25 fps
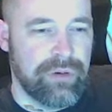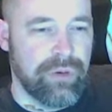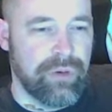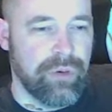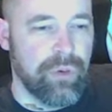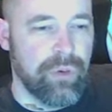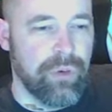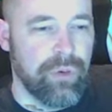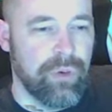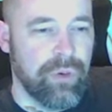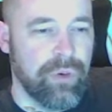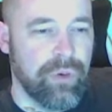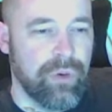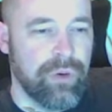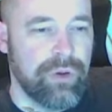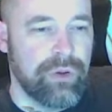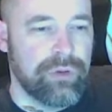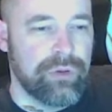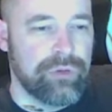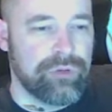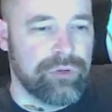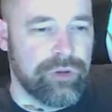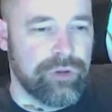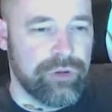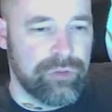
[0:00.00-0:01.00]
or
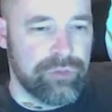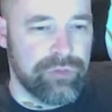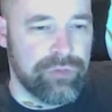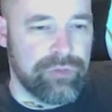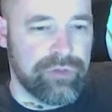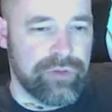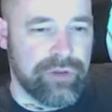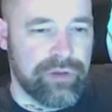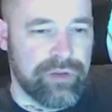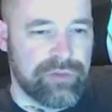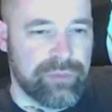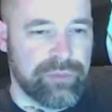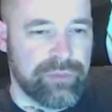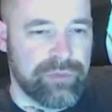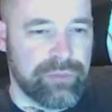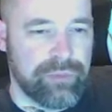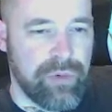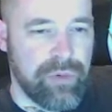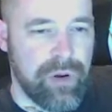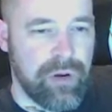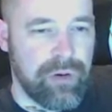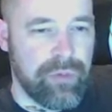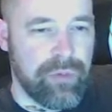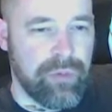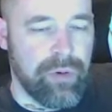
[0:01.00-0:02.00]
2/3 plus
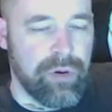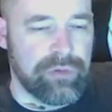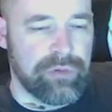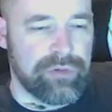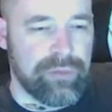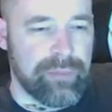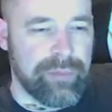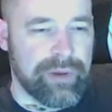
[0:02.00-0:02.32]
1/4.